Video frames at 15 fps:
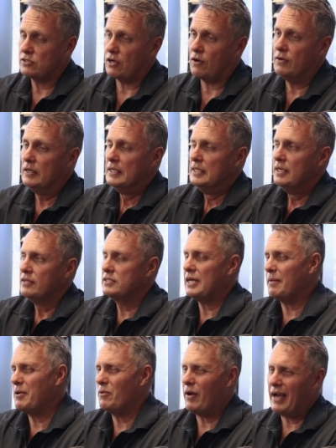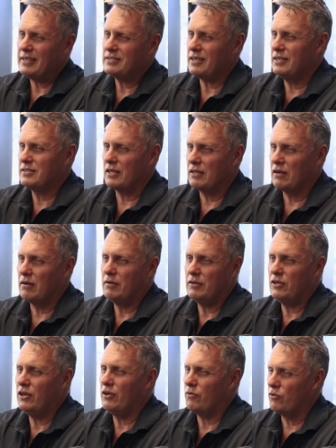So subby rates is a little
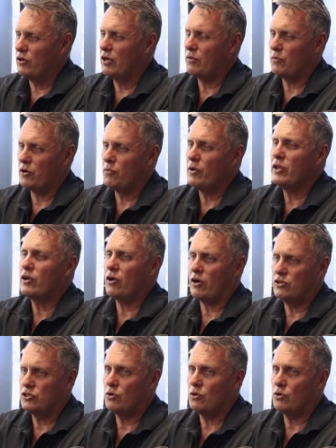you really, you really got to